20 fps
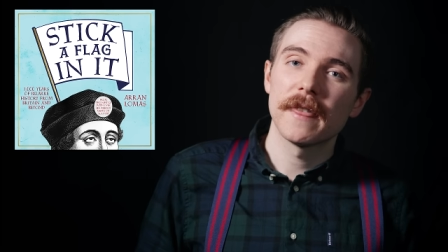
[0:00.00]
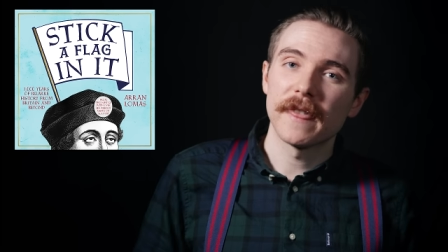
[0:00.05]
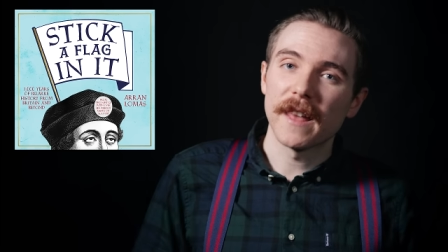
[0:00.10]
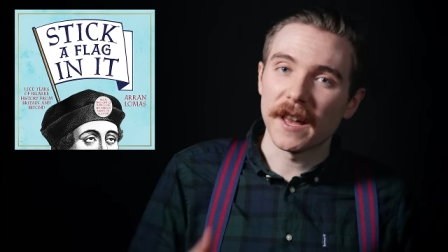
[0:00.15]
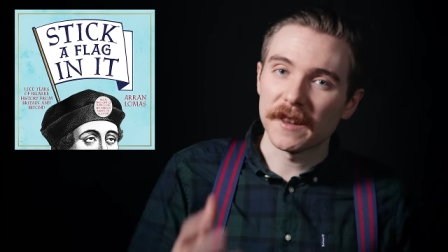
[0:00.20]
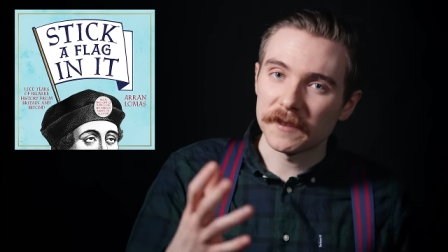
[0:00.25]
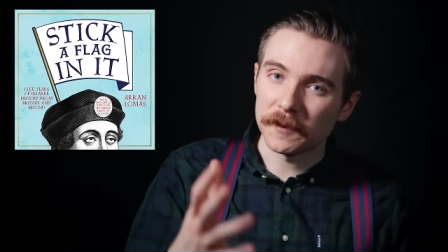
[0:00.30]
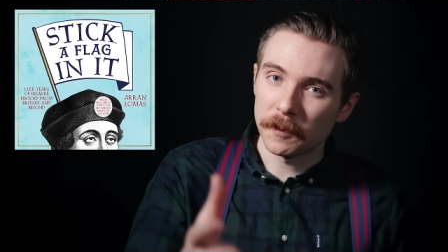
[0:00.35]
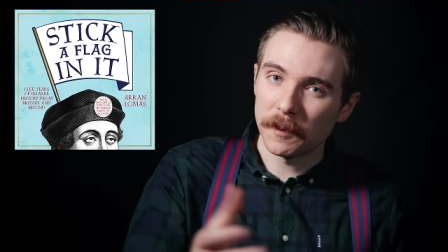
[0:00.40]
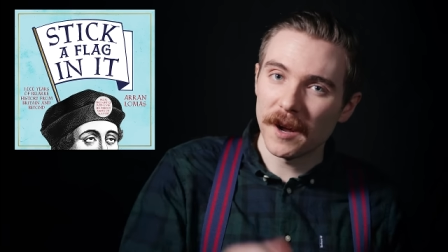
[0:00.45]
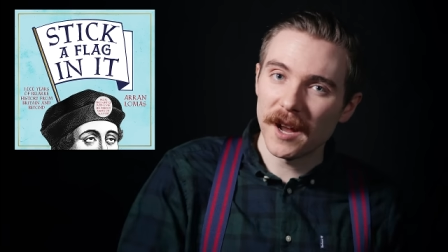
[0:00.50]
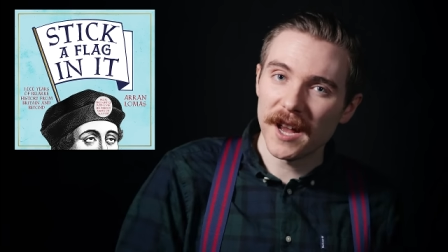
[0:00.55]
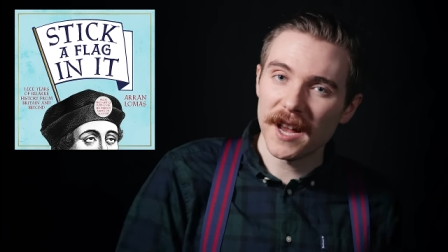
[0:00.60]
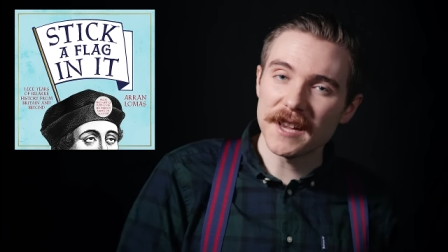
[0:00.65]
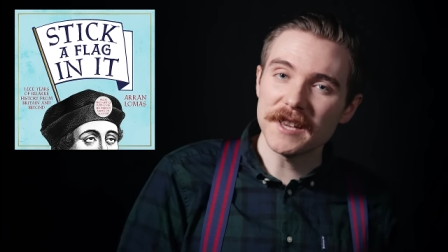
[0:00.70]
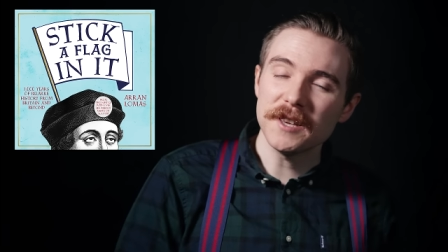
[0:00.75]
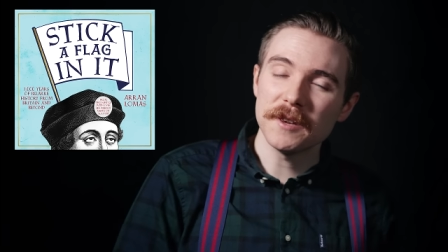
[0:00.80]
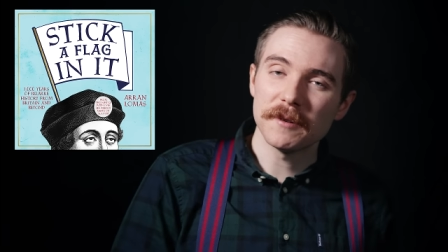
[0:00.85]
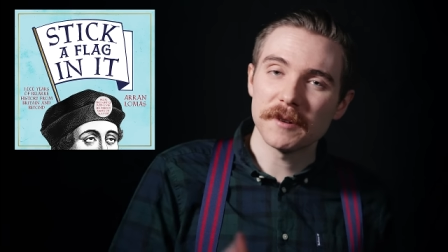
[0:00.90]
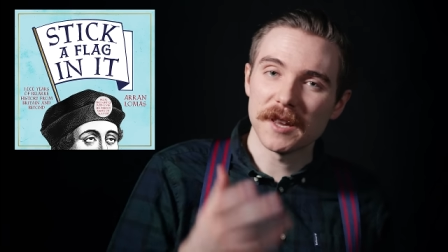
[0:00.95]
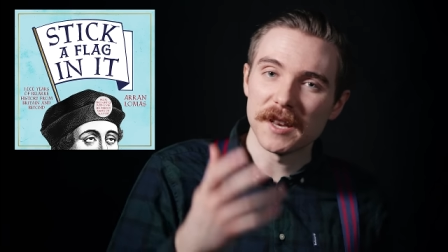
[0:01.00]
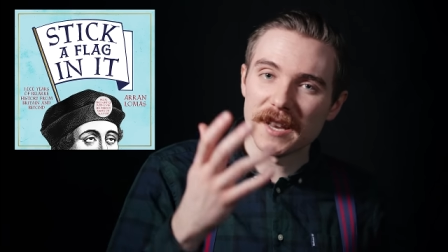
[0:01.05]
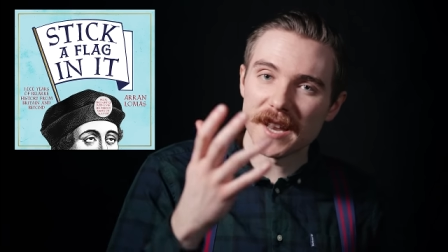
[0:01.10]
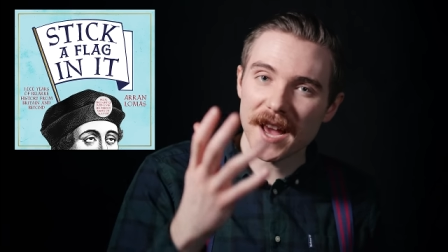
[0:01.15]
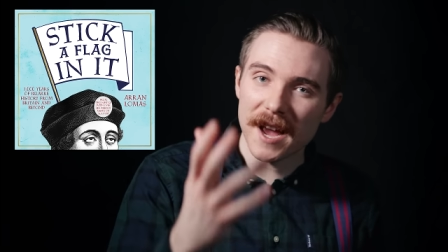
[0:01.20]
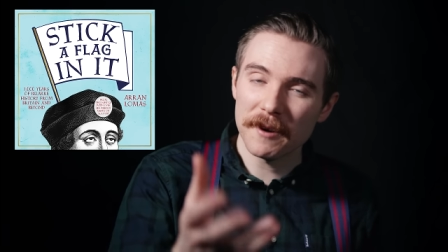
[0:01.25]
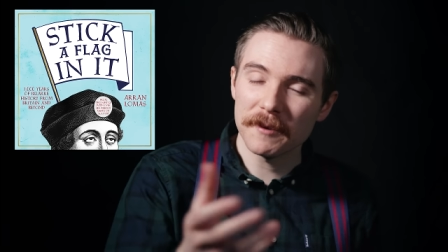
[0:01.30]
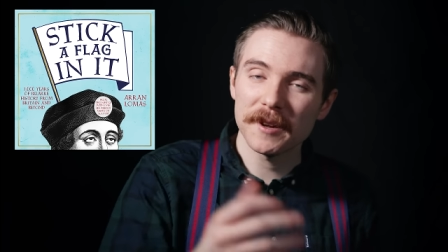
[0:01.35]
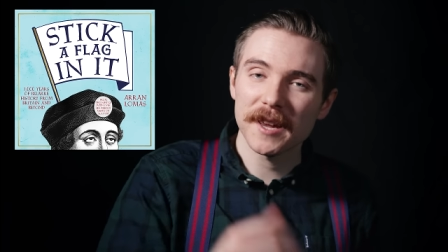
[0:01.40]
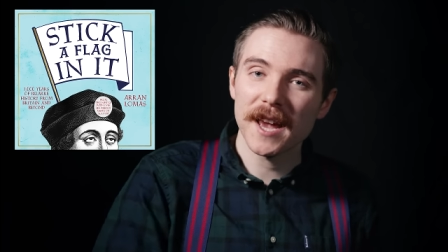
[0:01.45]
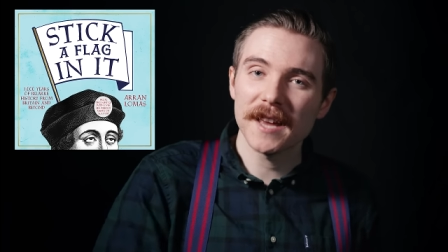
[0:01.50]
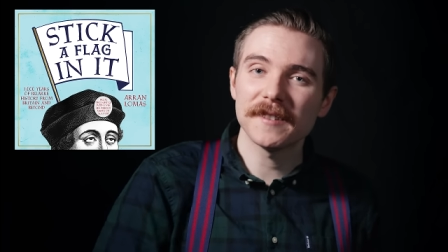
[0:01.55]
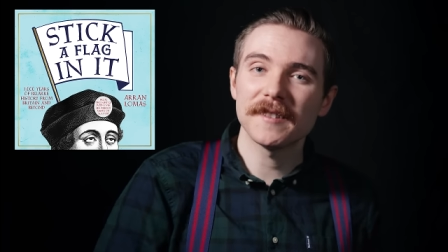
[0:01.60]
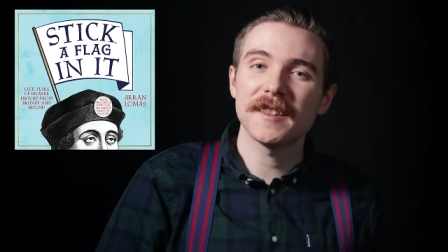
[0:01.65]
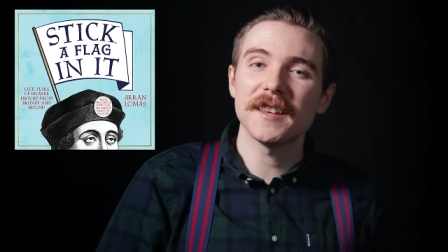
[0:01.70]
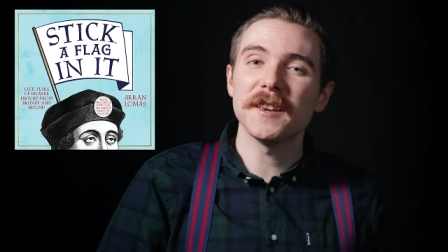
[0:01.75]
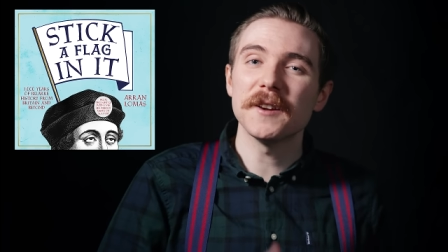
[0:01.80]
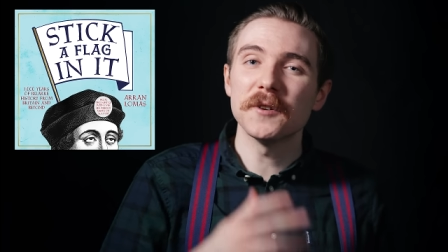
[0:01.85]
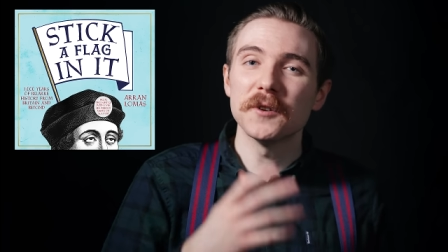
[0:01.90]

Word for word: That's why you can now get the